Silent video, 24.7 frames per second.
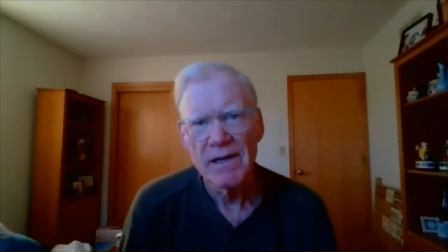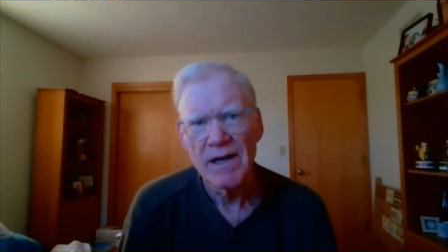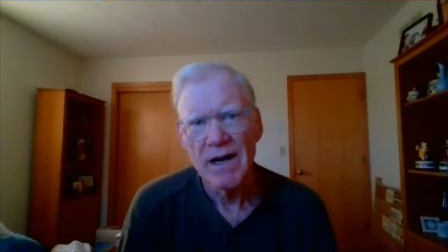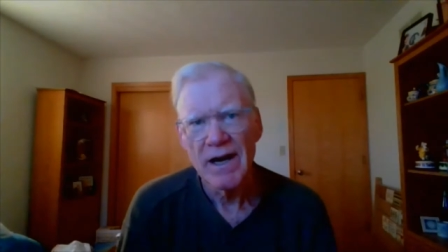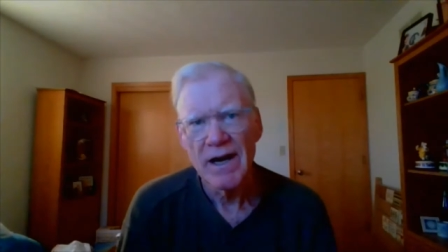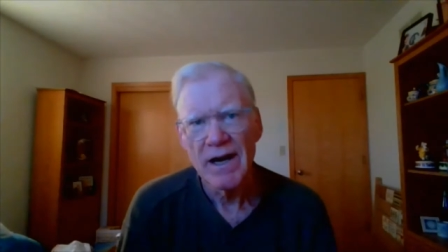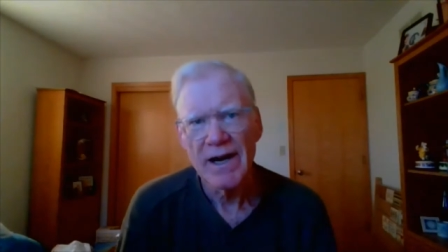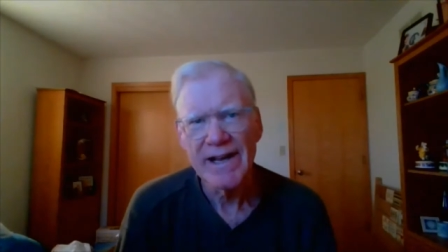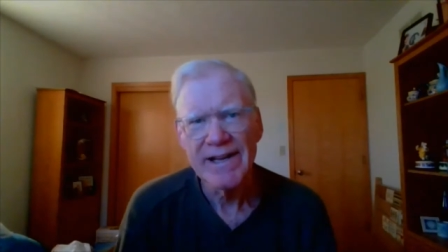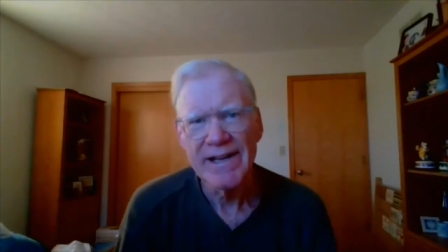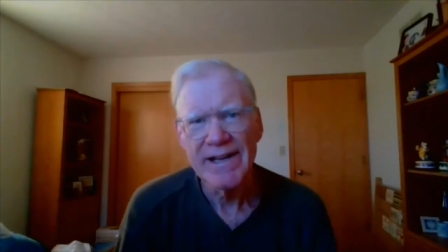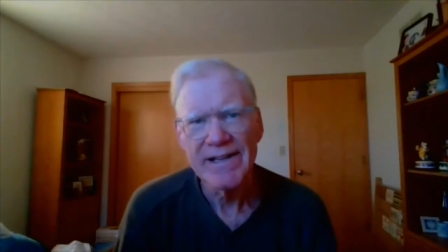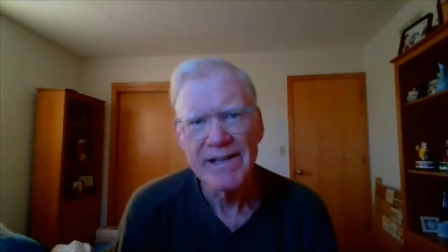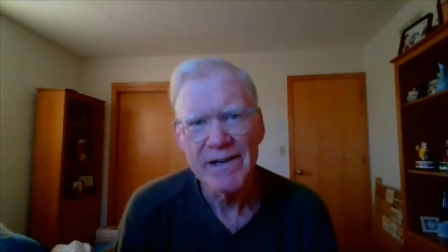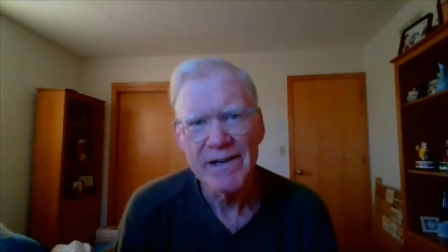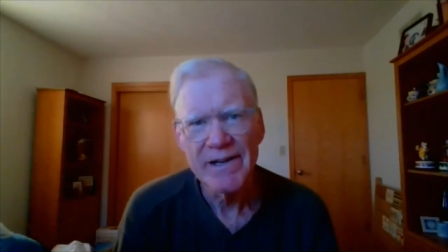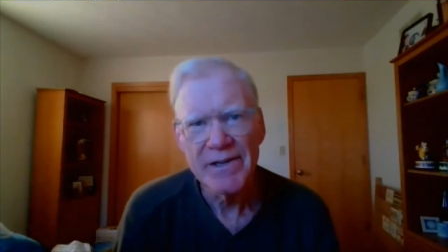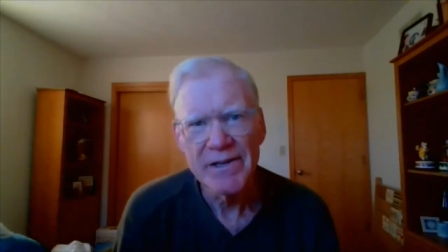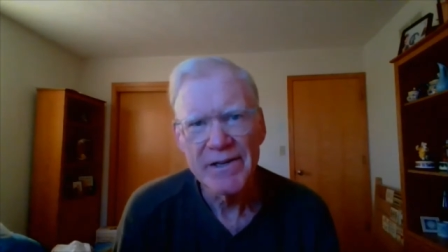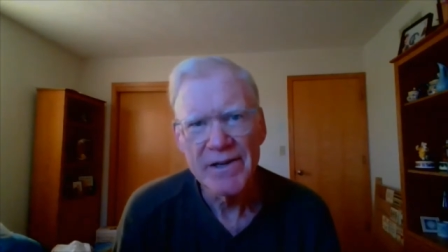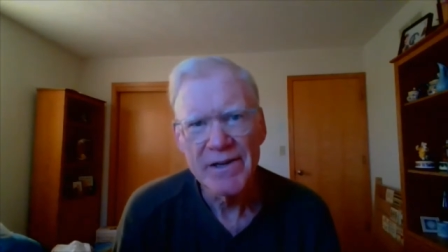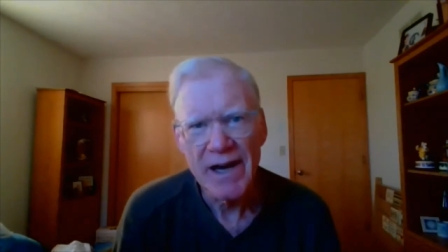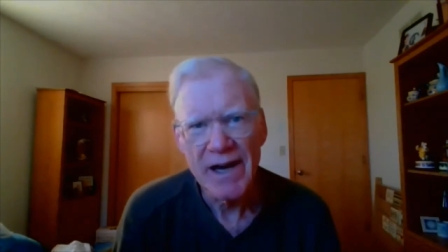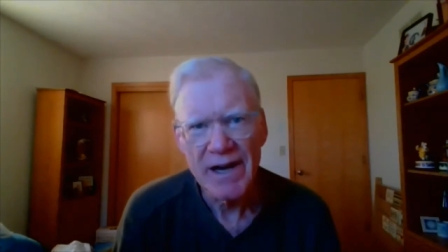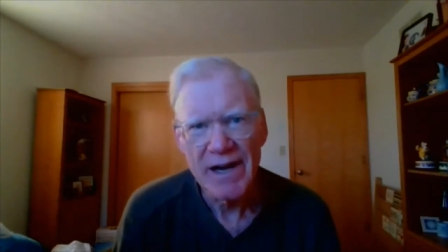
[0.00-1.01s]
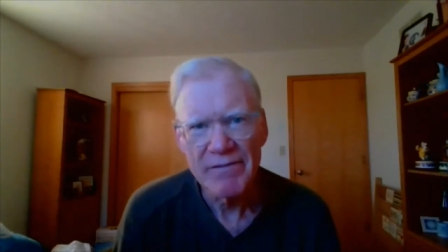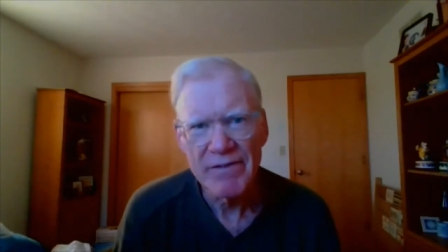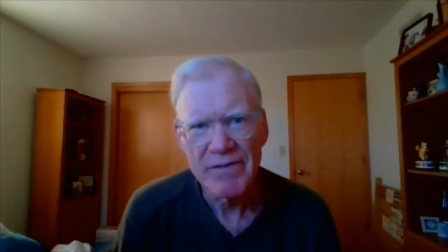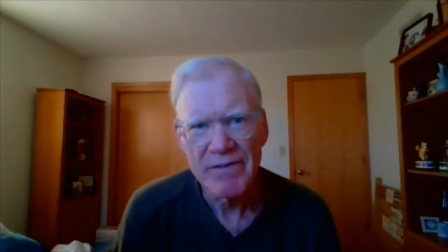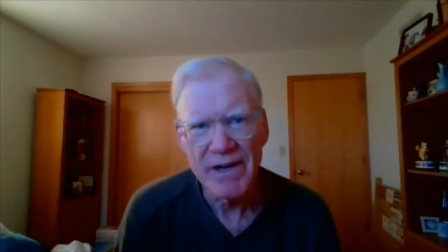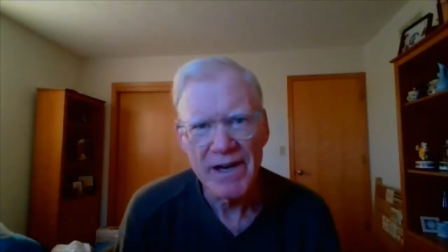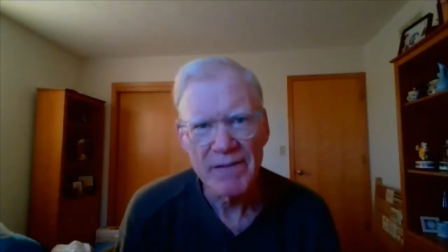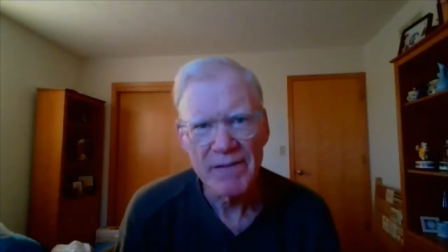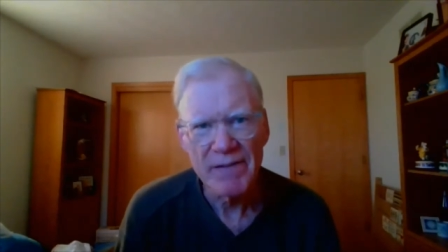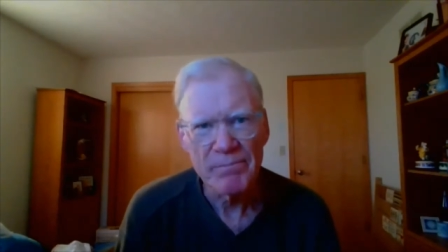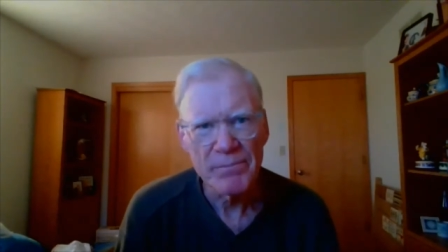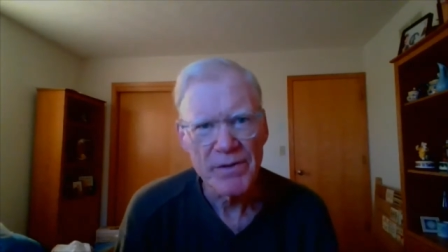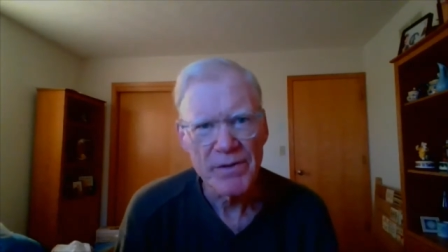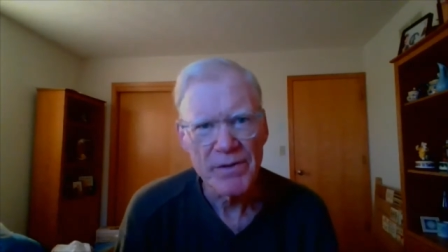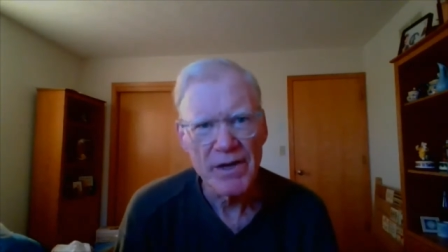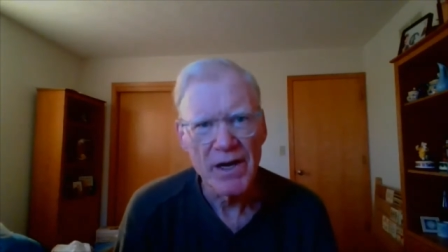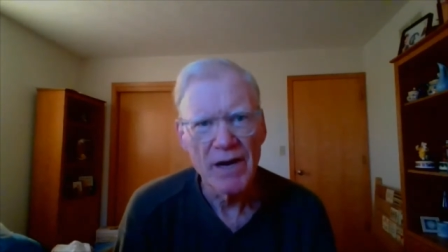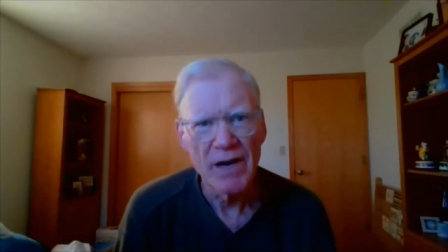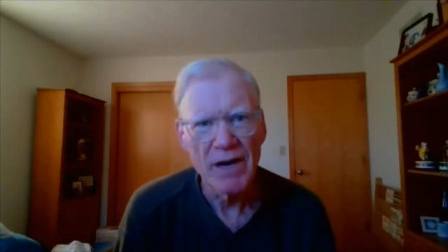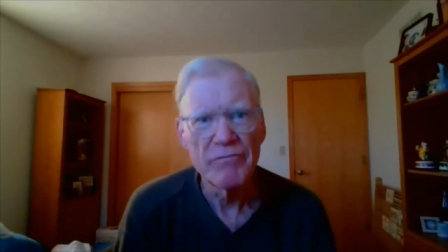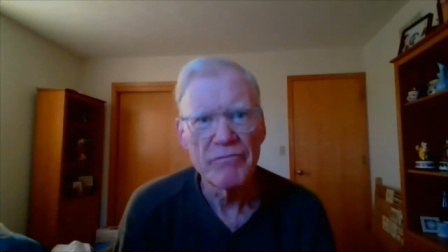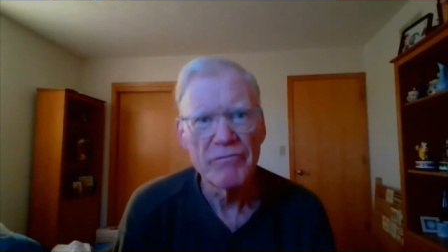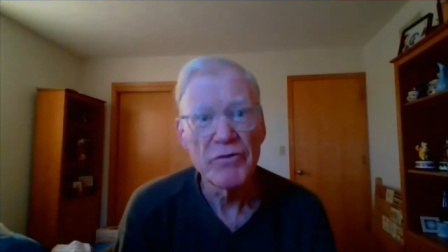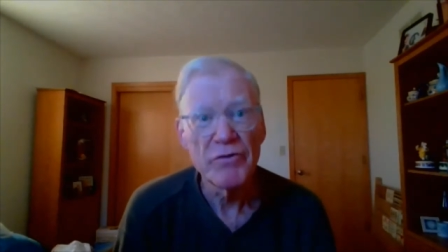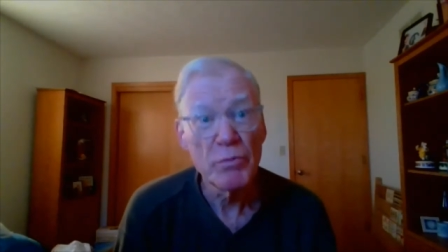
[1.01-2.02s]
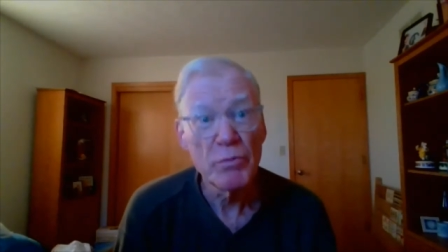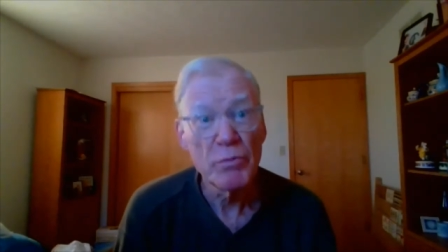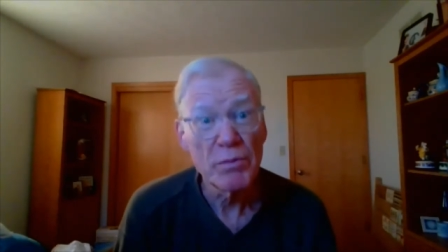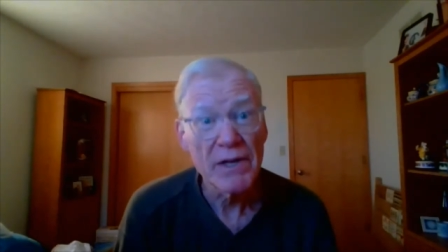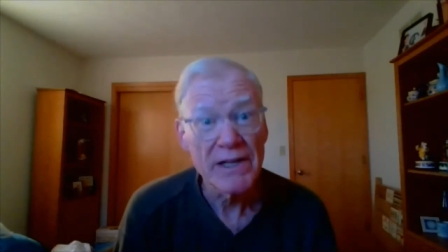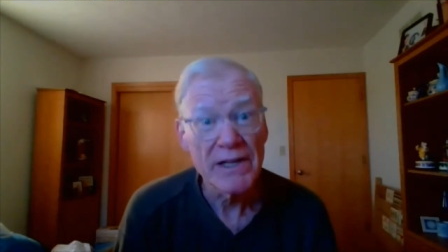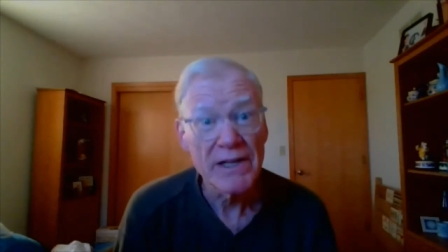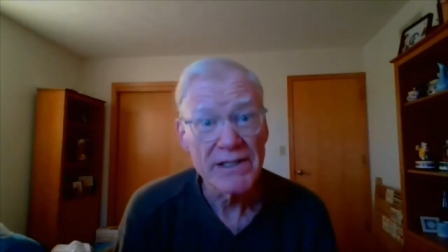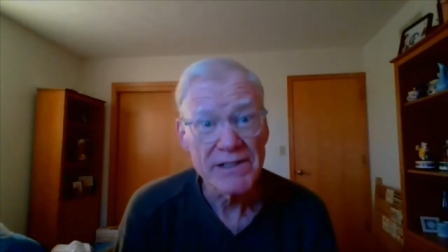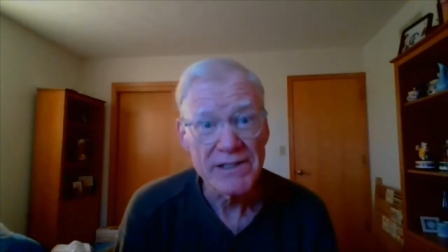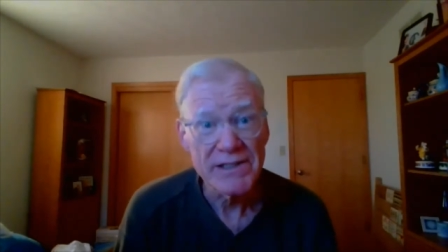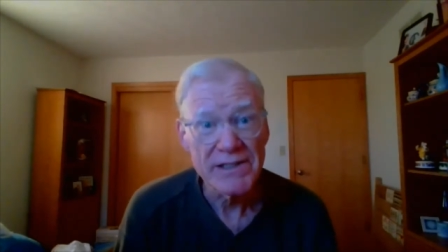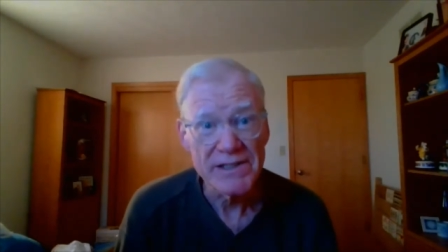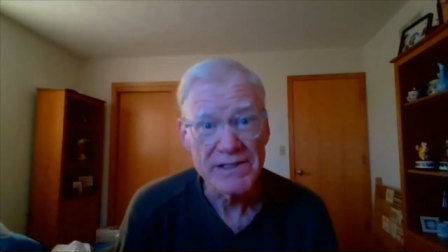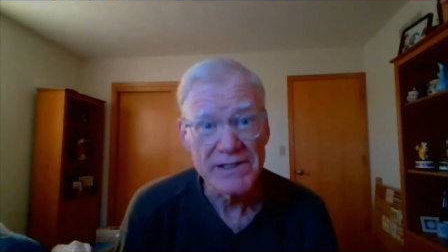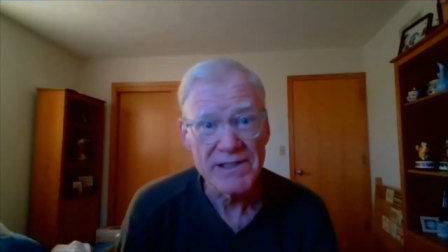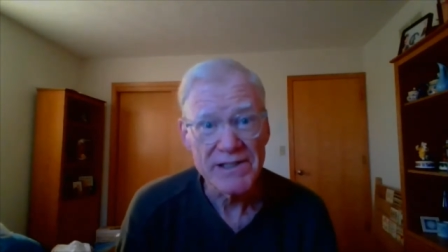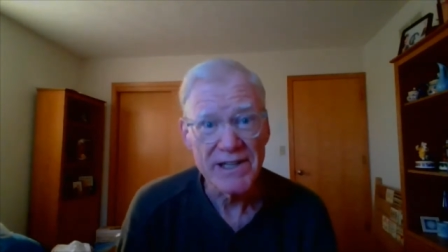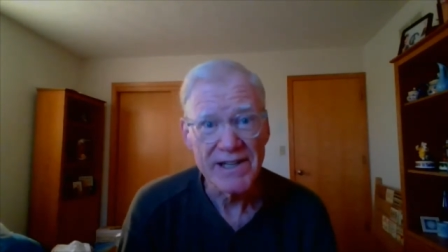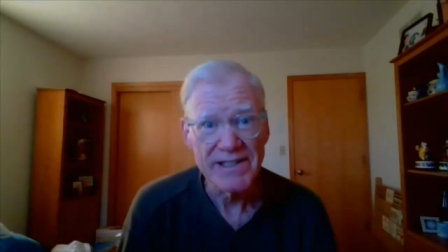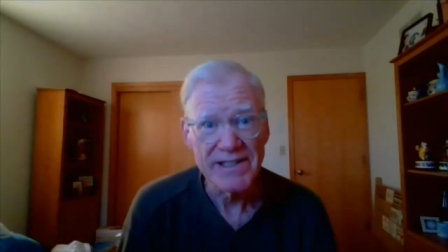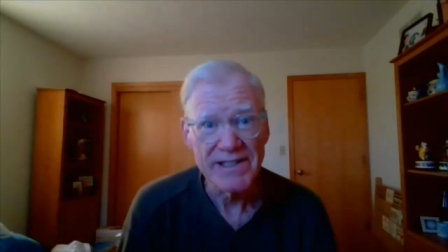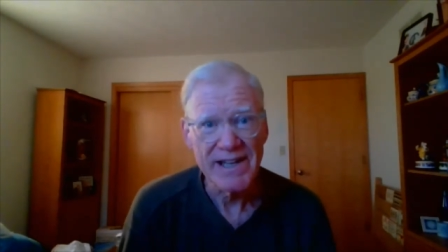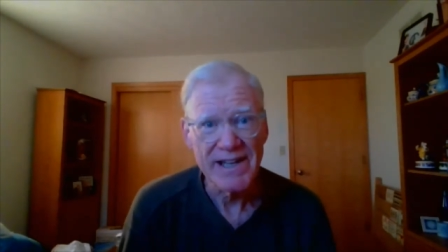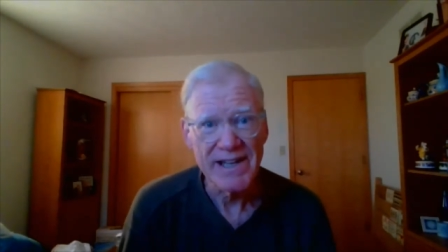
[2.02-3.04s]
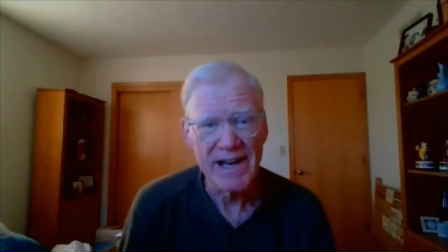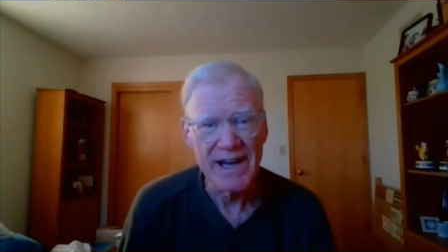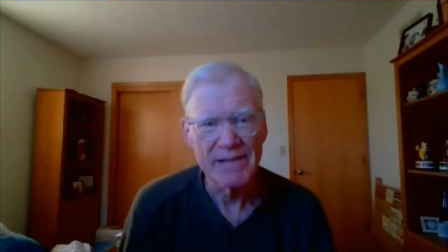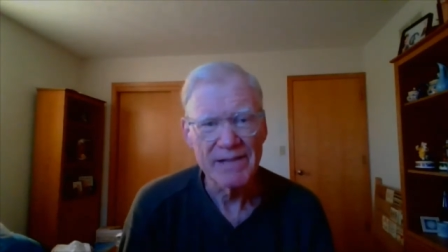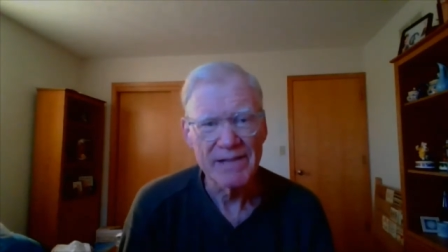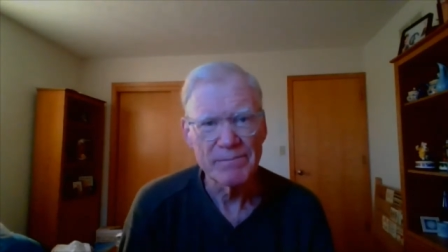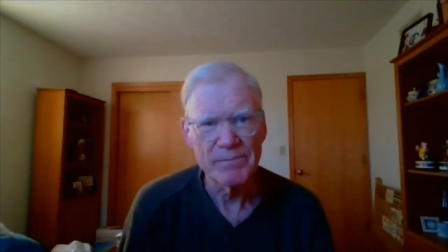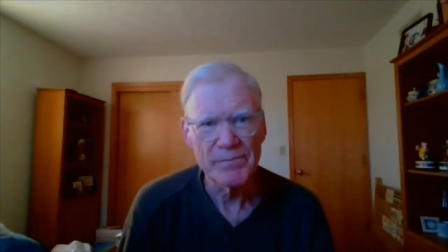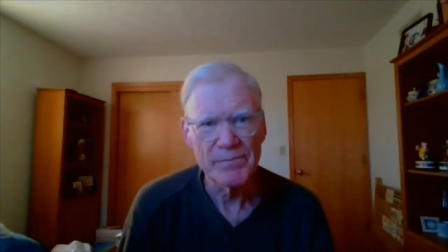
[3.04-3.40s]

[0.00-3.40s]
I can tell you, I've got a few places like that.